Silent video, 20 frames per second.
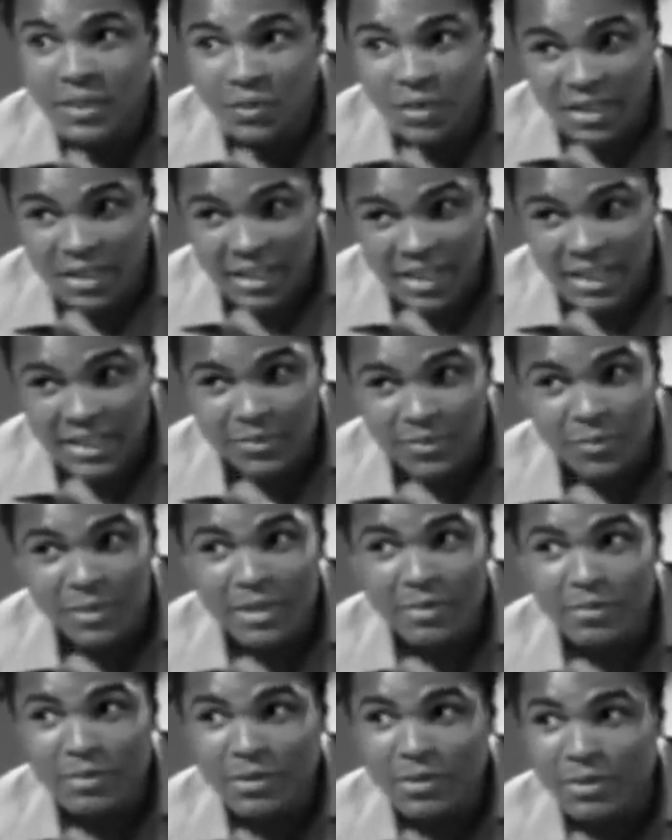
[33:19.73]
You can guess
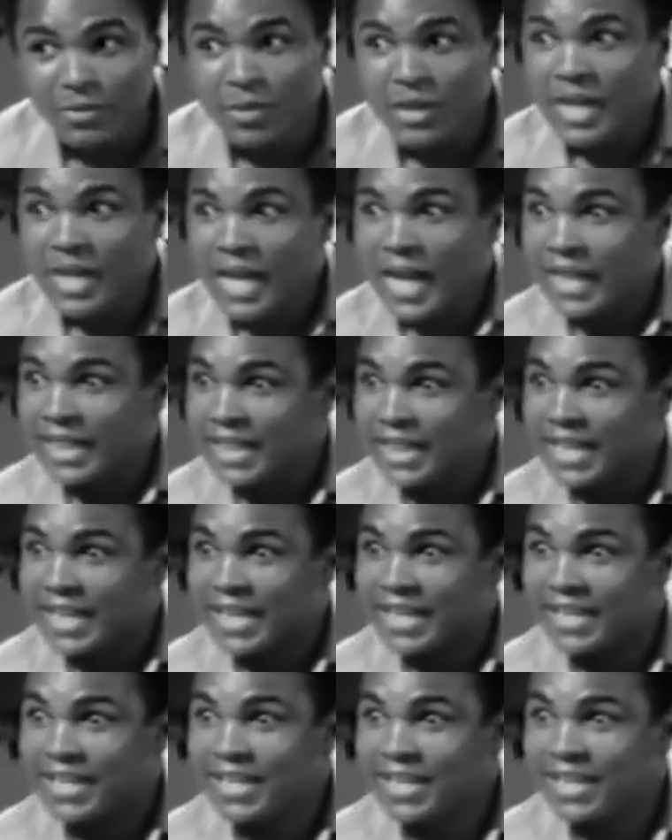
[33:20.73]
what he would do, and
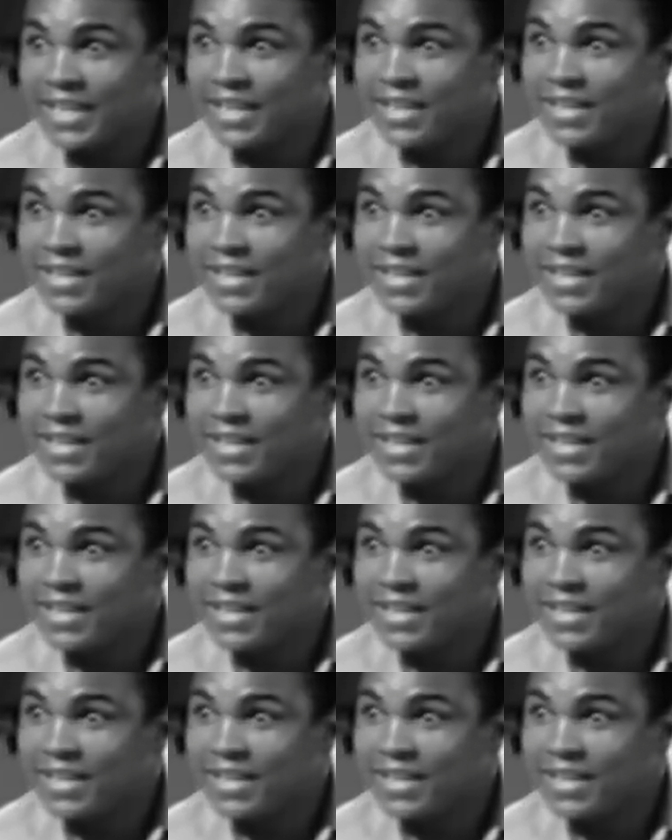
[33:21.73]
then